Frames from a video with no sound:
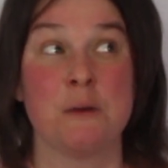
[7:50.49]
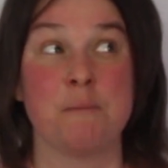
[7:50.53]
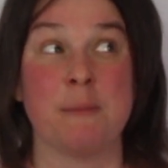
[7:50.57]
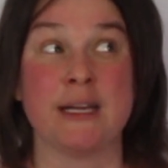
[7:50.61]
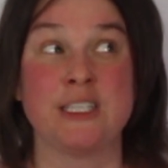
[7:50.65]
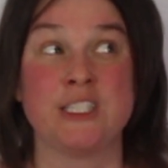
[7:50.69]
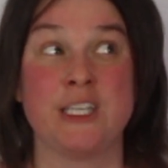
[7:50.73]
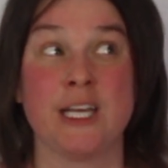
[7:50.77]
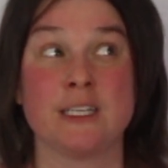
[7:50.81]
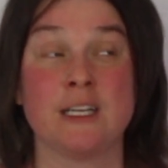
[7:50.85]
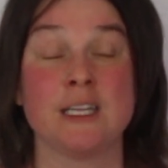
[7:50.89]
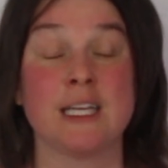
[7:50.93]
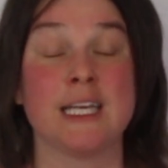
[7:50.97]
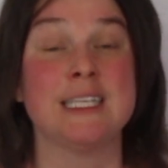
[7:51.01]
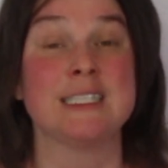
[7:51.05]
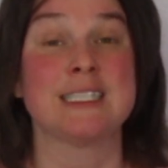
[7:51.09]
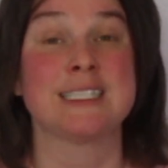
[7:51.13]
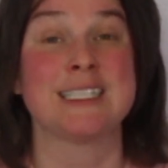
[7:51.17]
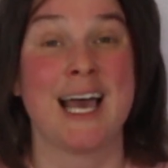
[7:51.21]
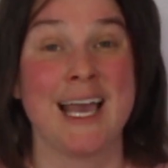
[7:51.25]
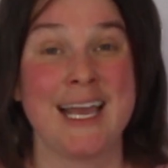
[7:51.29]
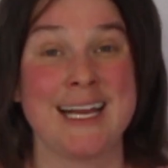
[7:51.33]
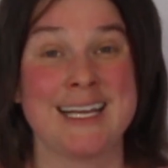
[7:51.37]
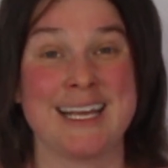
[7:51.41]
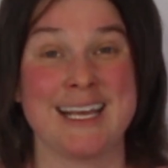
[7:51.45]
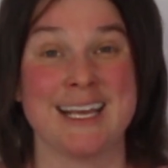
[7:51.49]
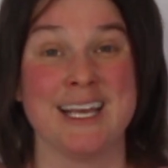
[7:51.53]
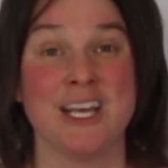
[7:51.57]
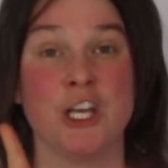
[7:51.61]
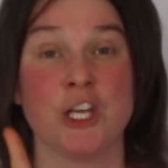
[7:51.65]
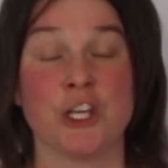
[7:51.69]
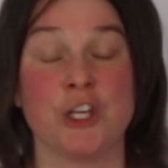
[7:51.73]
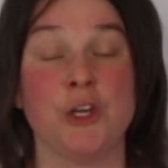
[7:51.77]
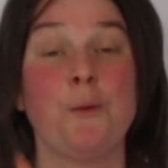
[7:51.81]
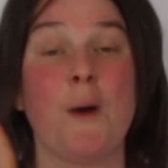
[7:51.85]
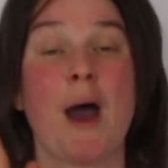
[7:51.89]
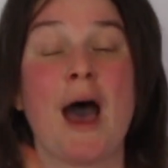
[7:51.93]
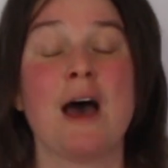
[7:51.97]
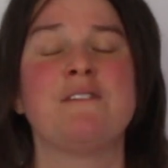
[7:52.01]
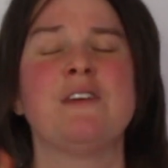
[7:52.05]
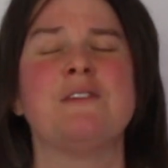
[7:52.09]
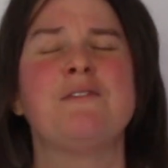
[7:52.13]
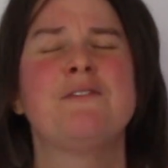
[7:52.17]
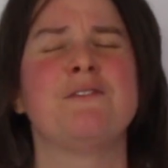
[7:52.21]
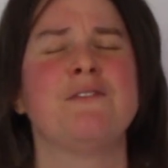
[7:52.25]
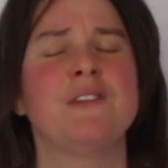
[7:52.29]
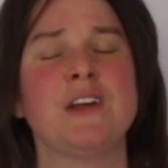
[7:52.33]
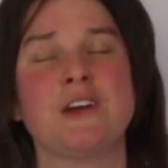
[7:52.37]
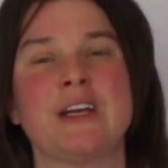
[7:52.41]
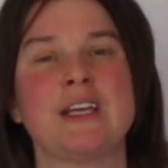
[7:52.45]
My channel is tiny. You have
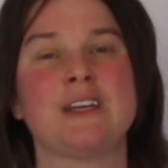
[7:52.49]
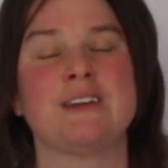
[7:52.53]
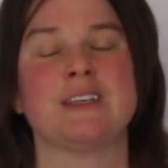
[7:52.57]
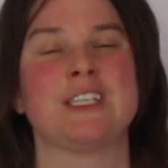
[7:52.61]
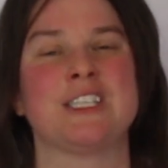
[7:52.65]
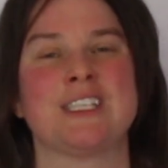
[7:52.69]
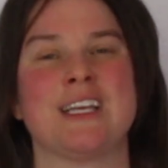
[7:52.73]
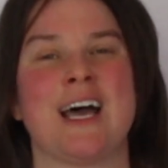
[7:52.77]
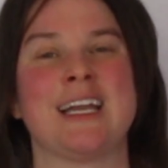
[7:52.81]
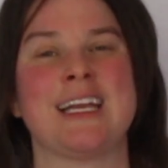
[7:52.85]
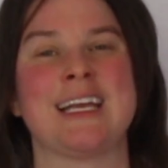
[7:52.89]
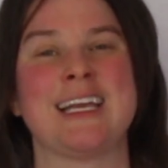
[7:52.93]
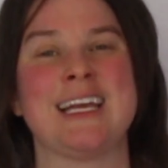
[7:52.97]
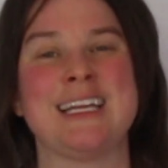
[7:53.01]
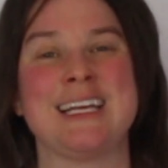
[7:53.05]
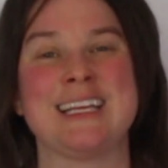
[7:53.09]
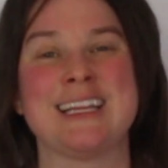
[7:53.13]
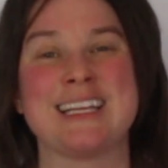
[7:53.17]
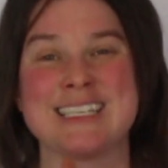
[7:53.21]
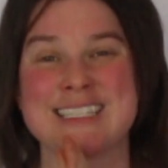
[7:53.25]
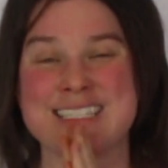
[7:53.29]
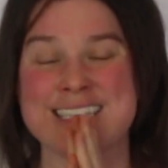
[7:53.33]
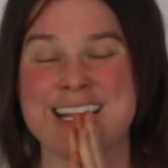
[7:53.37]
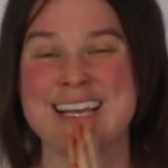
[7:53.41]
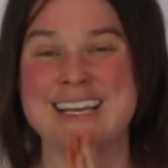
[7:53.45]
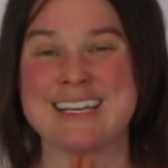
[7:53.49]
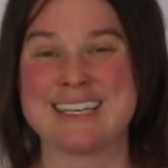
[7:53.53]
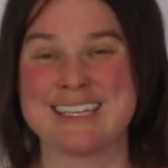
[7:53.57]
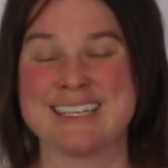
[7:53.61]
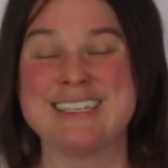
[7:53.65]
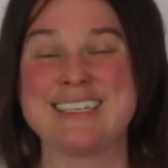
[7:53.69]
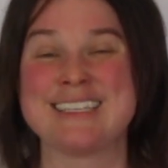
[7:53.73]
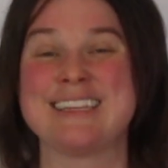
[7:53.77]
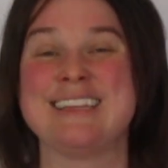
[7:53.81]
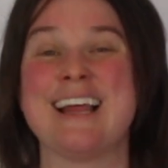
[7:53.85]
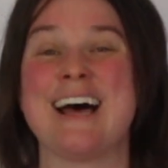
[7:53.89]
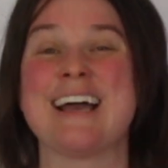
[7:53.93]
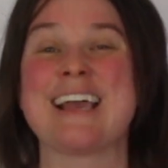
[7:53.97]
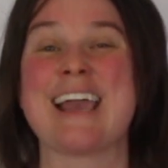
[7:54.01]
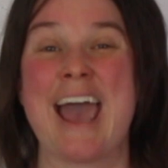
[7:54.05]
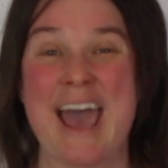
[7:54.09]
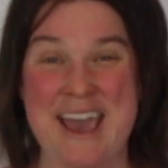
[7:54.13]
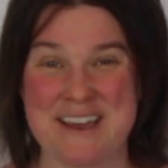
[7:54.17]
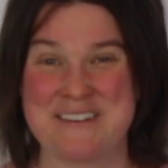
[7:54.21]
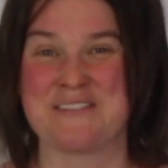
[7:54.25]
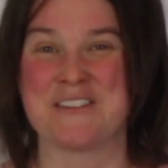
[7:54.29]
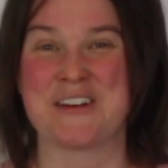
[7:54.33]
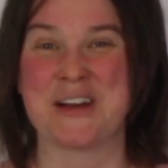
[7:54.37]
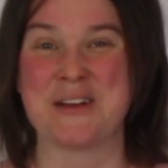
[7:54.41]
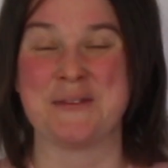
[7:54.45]
a very good shot at getting this. Good luck,
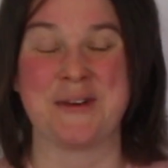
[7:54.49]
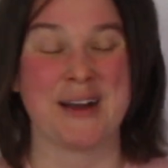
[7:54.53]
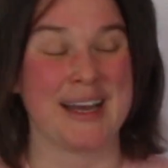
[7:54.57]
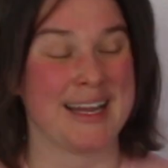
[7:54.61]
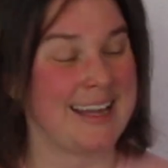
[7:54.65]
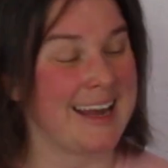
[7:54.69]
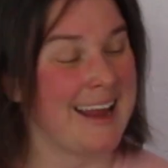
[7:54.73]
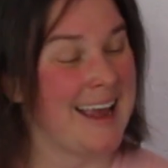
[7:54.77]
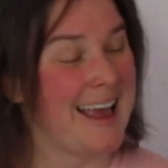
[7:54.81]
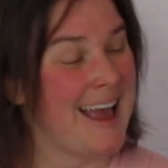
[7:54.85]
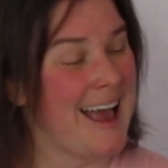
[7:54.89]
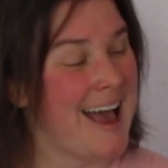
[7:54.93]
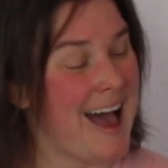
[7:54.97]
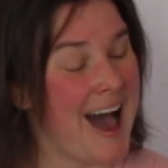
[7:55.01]
everyone.